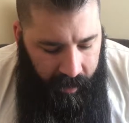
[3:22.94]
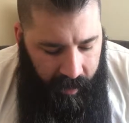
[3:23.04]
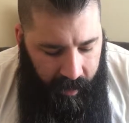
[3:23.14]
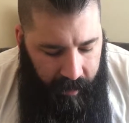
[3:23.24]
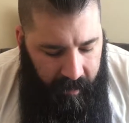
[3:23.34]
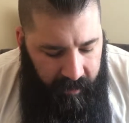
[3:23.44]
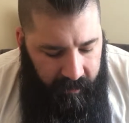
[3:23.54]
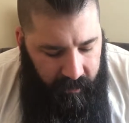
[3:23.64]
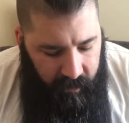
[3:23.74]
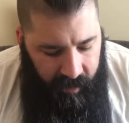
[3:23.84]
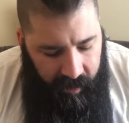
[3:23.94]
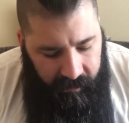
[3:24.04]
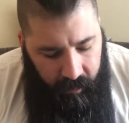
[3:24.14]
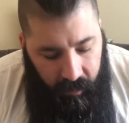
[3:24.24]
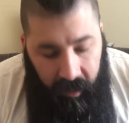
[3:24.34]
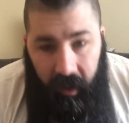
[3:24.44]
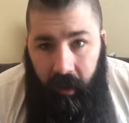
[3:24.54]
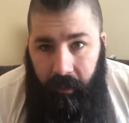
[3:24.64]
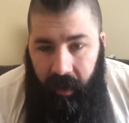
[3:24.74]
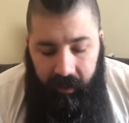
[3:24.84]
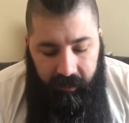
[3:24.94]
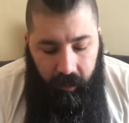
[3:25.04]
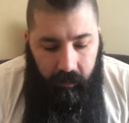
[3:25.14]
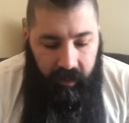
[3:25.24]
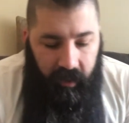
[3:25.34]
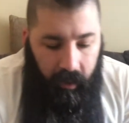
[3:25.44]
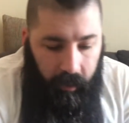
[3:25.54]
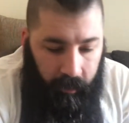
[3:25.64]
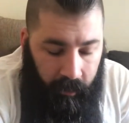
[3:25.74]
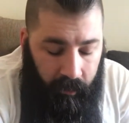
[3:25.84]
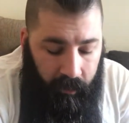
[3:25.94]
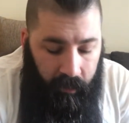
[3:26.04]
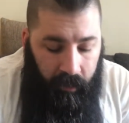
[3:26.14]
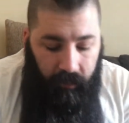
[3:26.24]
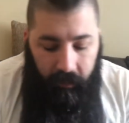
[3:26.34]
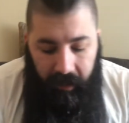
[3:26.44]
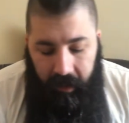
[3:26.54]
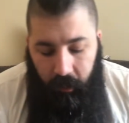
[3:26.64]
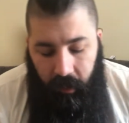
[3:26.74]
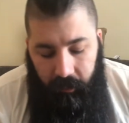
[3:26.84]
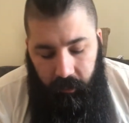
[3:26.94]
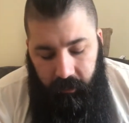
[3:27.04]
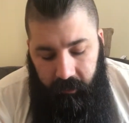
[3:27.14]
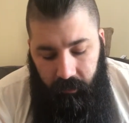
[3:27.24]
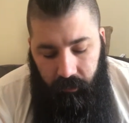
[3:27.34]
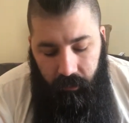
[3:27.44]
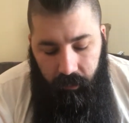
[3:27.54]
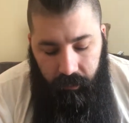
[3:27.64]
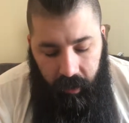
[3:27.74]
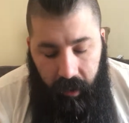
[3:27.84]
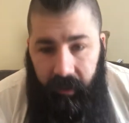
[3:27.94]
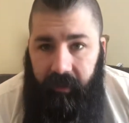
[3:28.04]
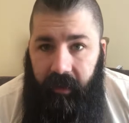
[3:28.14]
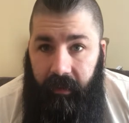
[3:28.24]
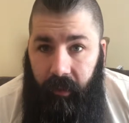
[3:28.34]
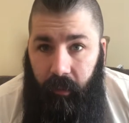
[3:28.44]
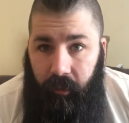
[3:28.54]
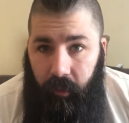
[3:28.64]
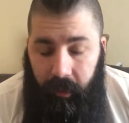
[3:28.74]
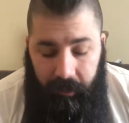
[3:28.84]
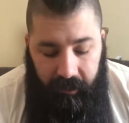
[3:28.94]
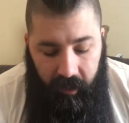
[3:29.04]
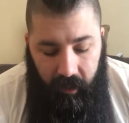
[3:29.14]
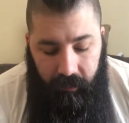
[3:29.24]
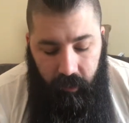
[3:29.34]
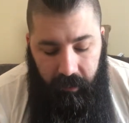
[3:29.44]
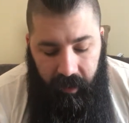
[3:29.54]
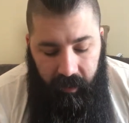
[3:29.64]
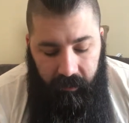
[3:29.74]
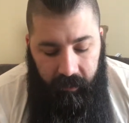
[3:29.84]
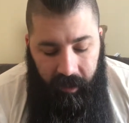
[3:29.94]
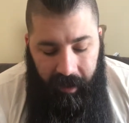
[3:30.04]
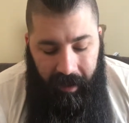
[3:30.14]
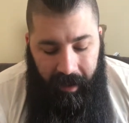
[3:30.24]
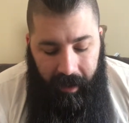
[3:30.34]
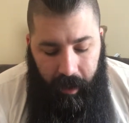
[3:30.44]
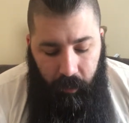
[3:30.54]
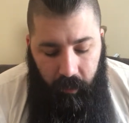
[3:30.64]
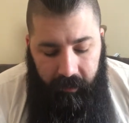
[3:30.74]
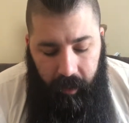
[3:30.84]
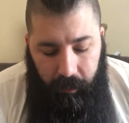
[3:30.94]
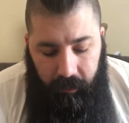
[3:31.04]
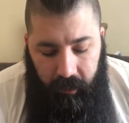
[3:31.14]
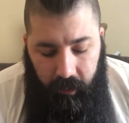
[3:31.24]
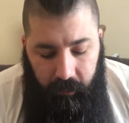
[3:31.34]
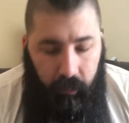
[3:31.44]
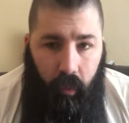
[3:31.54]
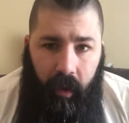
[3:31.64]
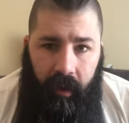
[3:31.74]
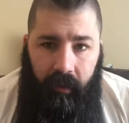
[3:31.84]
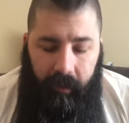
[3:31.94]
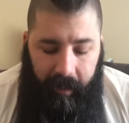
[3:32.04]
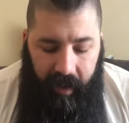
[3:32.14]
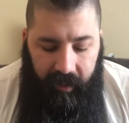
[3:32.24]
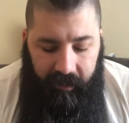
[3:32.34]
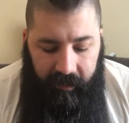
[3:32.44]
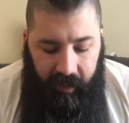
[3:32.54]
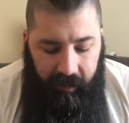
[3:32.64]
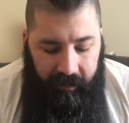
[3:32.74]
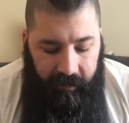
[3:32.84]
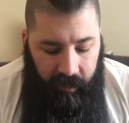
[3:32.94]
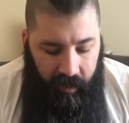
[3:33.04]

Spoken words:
And I mentioned to you guys that when I unboxed all of the other Viking Revolution products that there were 20% off coupons. I was able to use one to buy this stuff